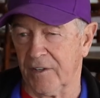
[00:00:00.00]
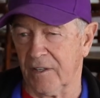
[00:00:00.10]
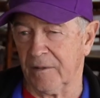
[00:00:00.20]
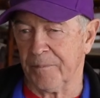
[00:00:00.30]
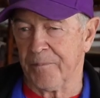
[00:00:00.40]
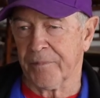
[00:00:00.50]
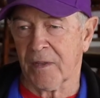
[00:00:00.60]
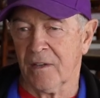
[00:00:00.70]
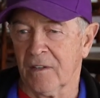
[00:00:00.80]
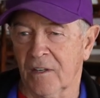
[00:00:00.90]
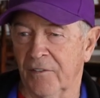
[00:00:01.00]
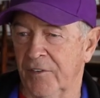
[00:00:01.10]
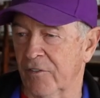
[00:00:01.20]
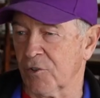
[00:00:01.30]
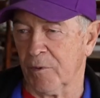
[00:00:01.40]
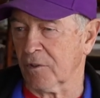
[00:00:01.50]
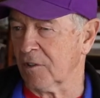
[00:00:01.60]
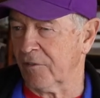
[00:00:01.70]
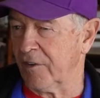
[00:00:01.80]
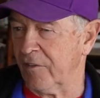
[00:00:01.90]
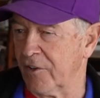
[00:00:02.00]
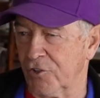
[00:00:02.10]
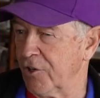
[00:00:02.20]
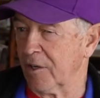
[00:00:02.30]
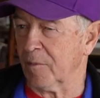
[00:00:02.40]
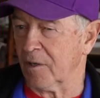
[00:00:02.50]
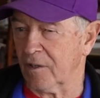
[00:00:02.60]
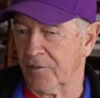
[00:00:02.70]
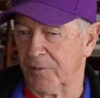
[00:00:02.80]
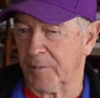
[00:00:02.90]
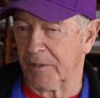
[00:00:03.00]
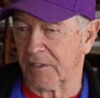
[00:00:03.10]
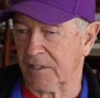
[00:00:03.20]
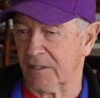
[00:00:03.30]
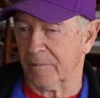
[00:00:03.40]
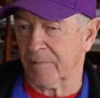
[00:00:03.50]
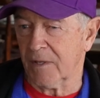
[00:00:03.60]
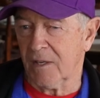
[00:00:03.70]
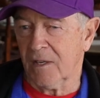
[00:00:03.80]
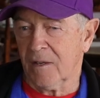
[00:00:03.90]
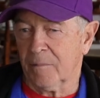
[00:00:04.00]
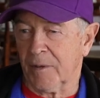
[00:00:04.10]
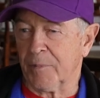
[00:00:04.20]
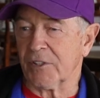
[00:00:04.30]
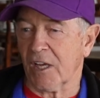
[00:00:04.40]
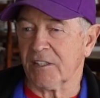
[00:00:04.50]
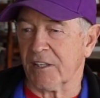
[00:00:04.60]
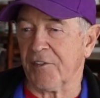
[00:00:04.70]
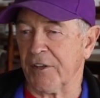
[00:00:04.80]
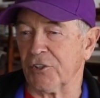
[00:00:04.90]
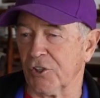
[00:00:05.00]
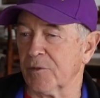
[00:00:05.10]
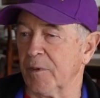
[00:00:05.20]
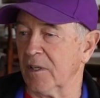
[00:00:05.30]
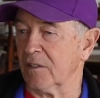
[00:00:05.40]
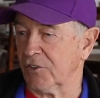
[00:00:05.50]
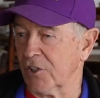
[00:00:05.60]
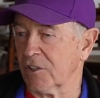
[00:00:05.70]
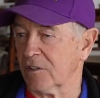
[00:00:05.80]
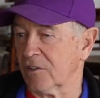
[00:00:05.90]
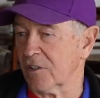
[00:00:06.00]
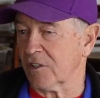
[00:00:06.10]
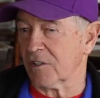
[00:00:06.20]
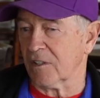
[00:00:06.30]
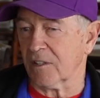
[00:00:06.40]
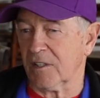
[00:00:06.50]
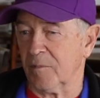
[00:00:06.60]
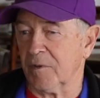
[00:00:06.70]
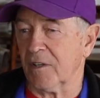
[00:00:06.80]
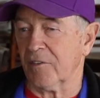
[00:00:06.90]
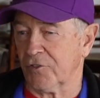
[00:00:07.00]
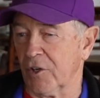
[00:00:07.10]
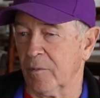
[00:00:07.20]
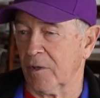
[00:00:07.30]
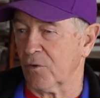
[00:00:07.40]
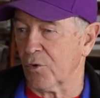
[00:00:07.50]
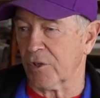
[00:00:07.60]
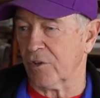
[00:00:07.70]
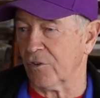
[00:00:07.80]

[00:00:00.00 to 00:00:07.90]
uh, I've never smoked. I've never had a drink in my life. But, um, but besides that, I think it's just been just, just uh, keeping out of trouble and working